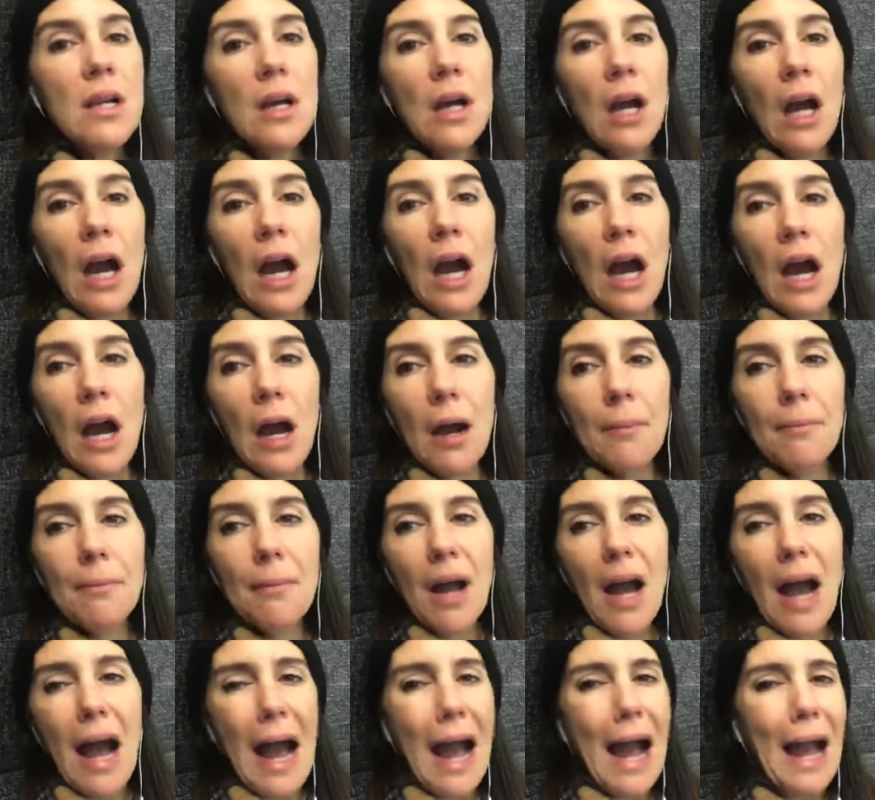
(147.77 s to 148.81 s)
Um,
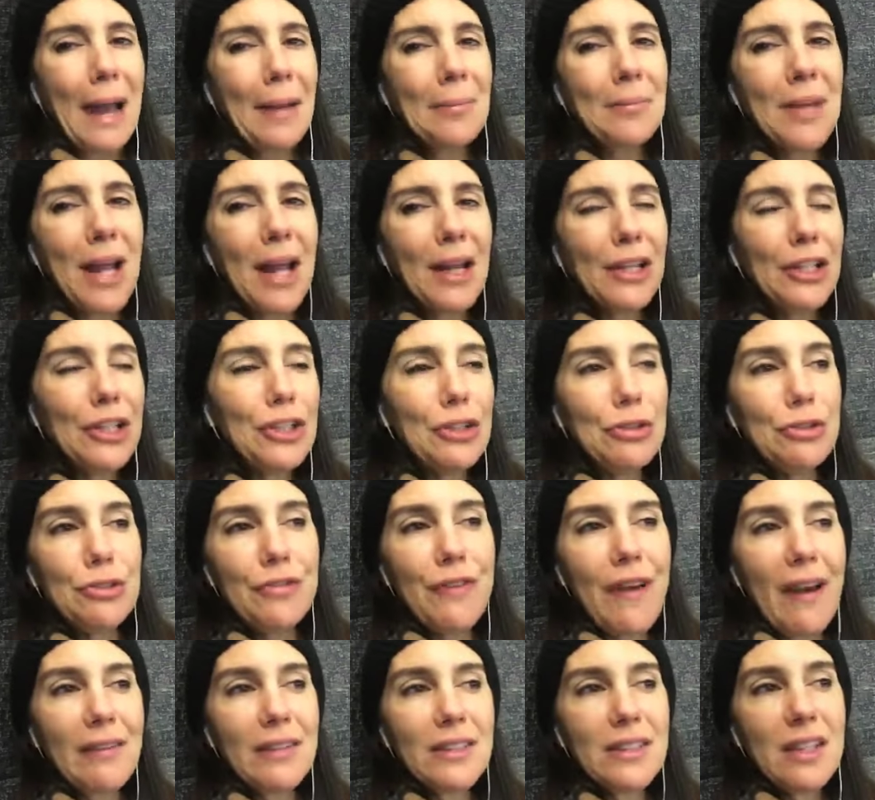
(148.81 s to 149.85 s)
I'm not a huge
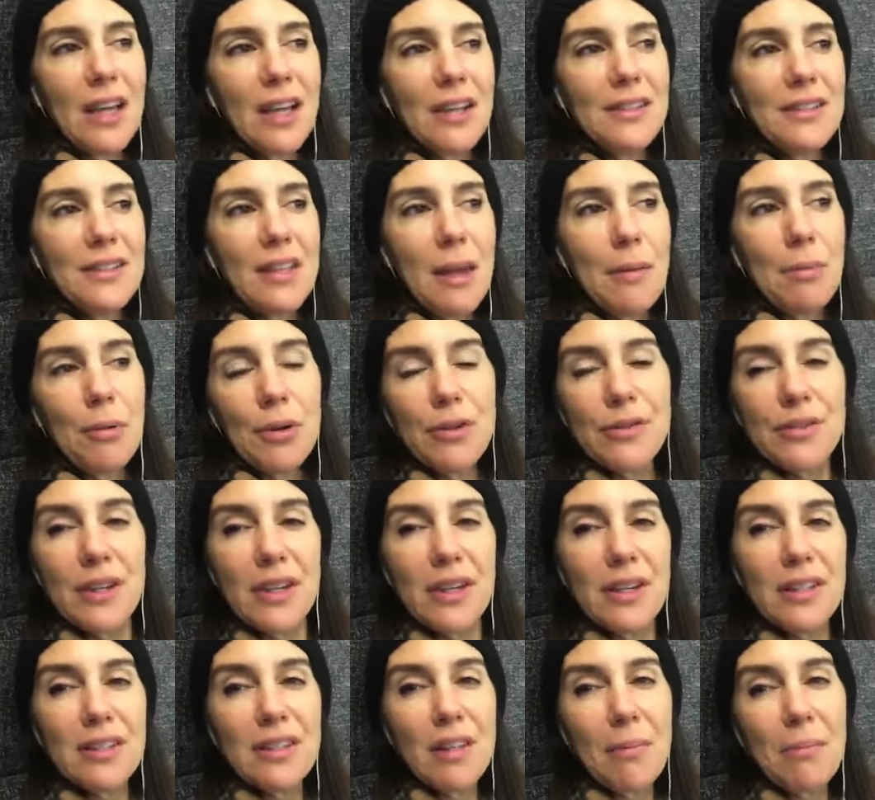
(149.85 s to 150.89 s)
Valentine's Day person
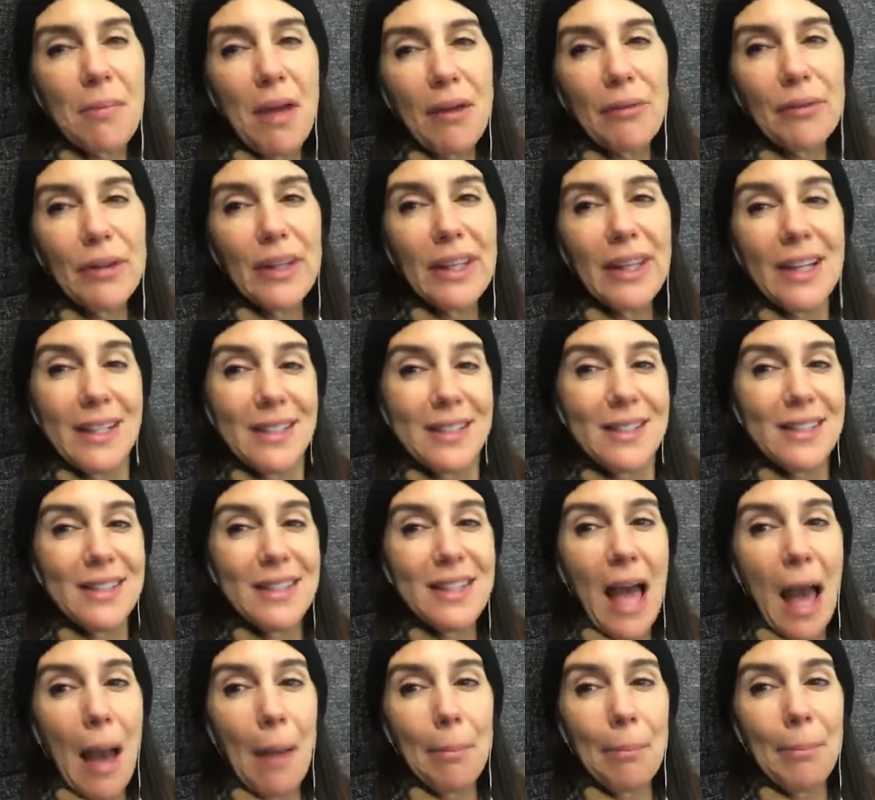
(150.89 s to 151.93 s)
because I'm not really a
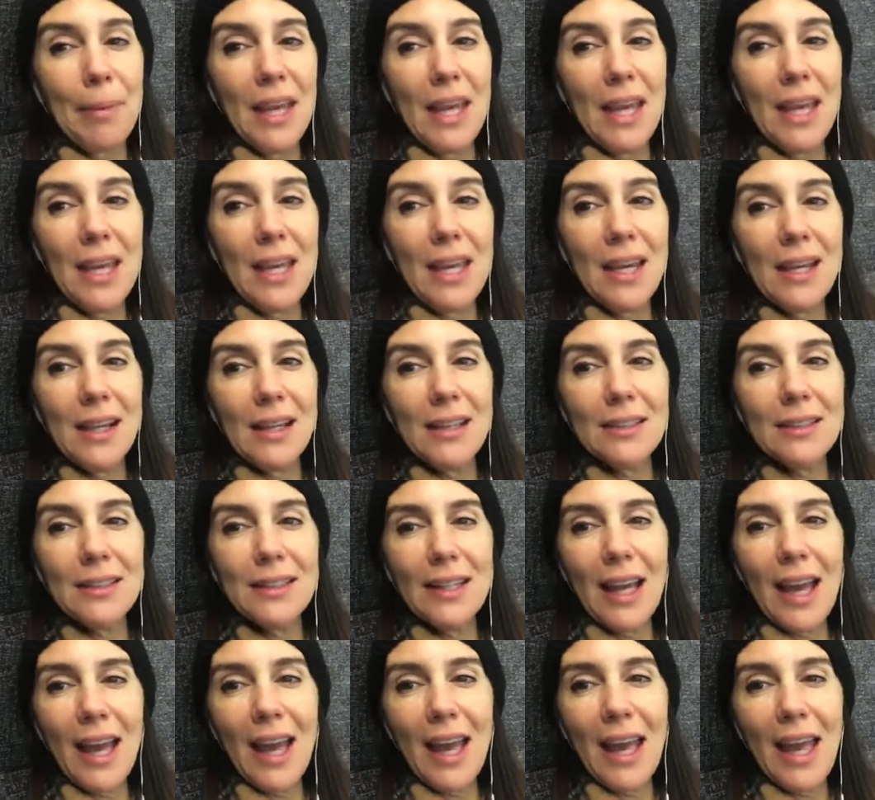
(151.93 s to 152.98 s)
sappy,
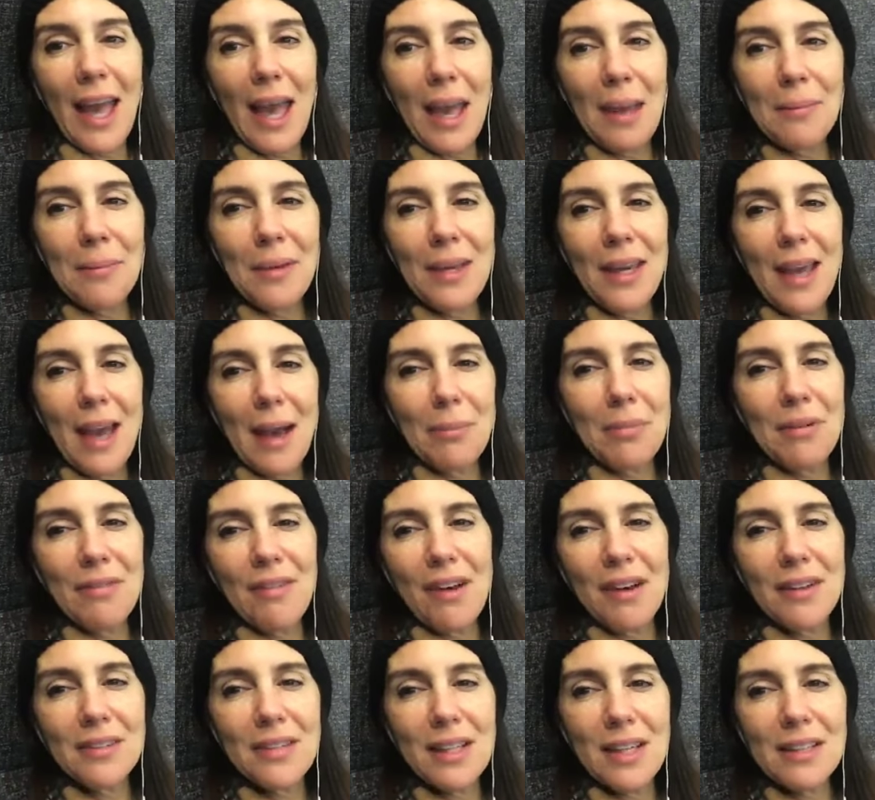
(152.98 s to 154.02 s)
hey Amy, happy
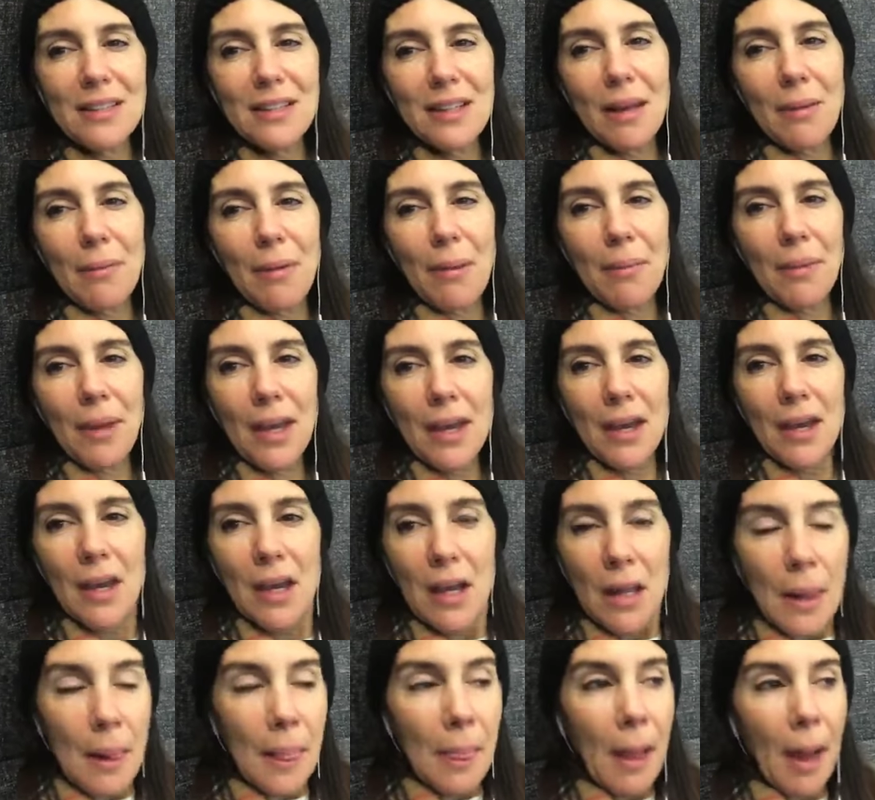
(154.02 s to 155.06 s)
Valentine's Day, baby.
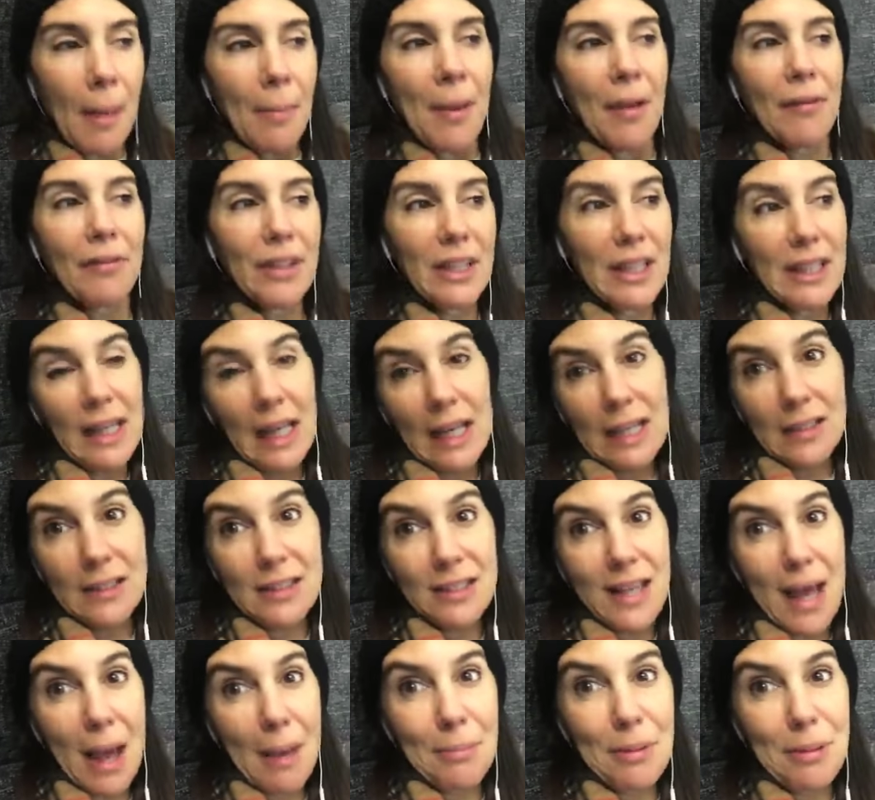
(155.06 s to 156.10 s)
I'm not really like a
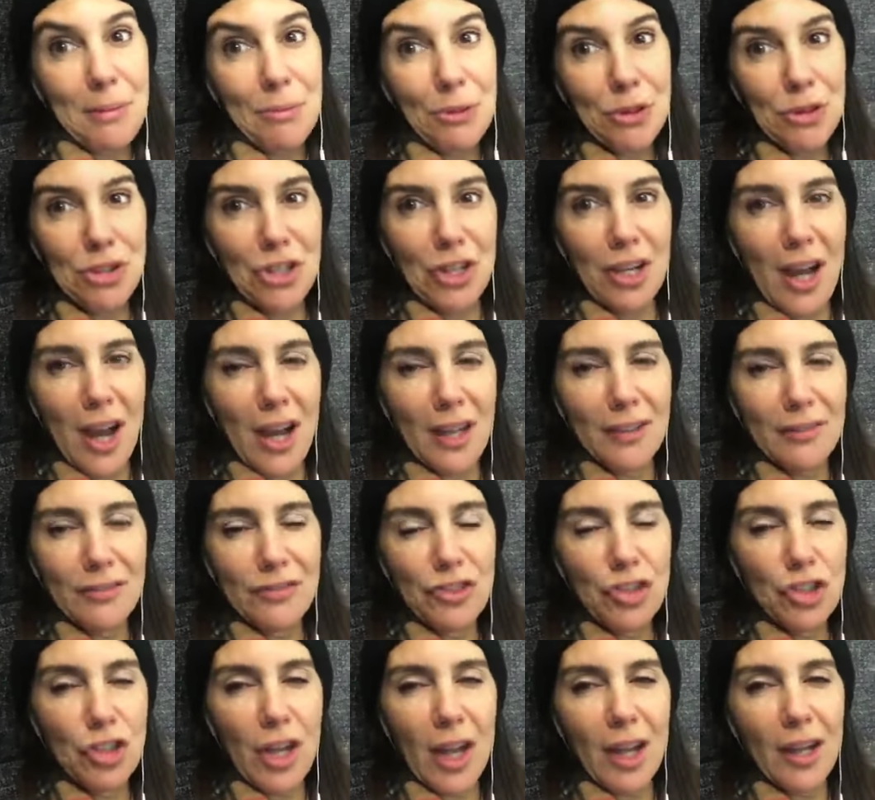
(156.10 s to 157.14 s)
sappy, mushy kind of
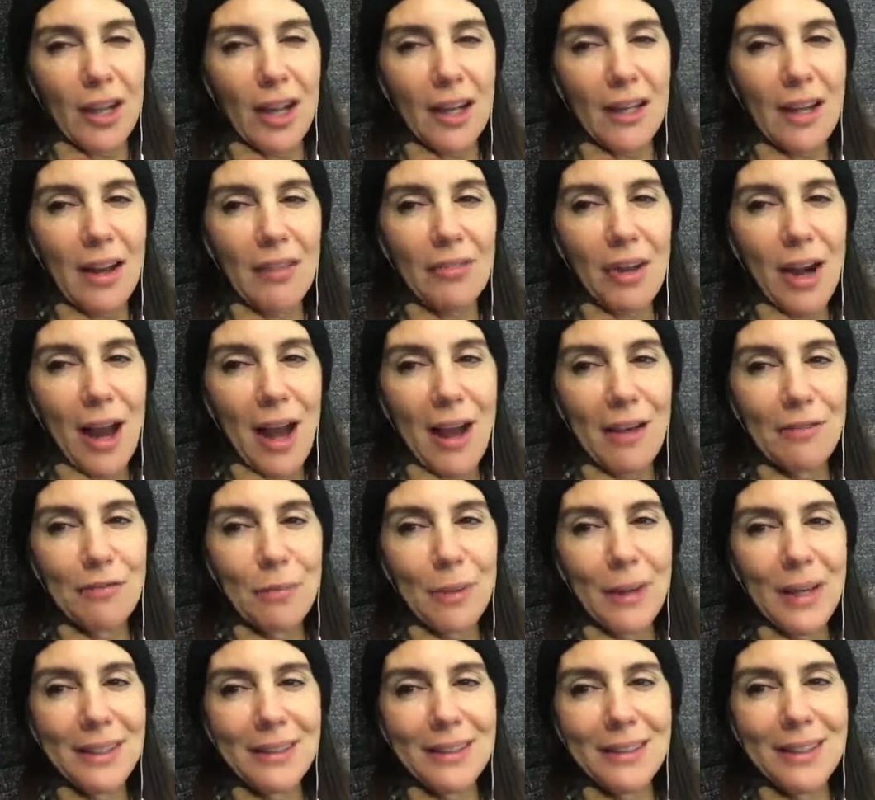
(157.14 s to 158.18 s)
chick. I never have
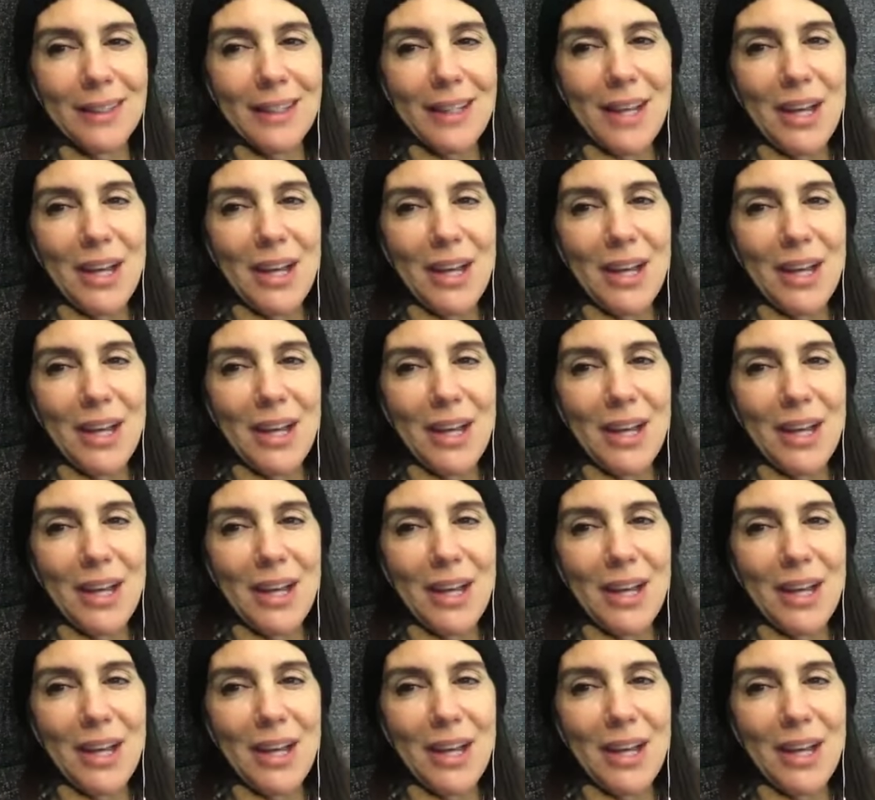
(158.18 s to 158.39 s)
been.